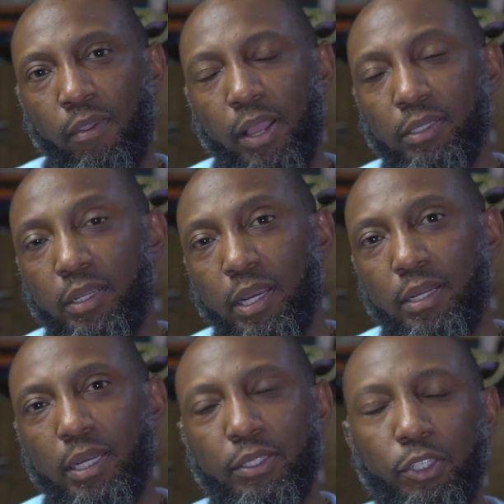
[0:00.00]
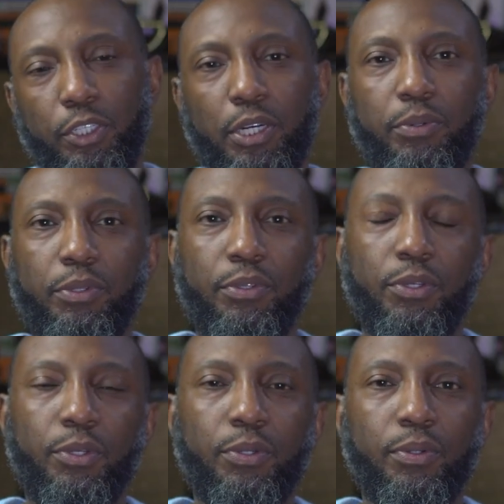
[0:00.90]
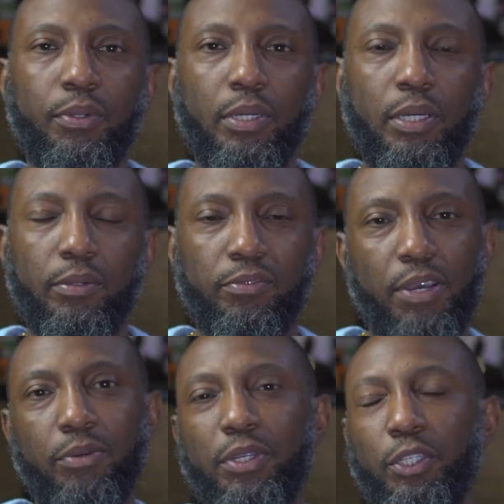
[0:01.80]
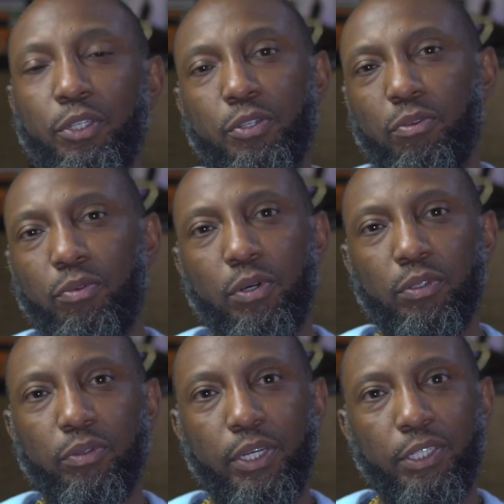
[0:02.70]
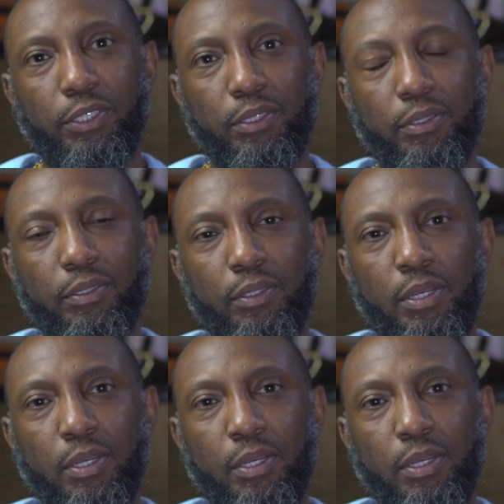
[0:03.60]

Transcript: And today I'd like to share with you foundations of wealth creation.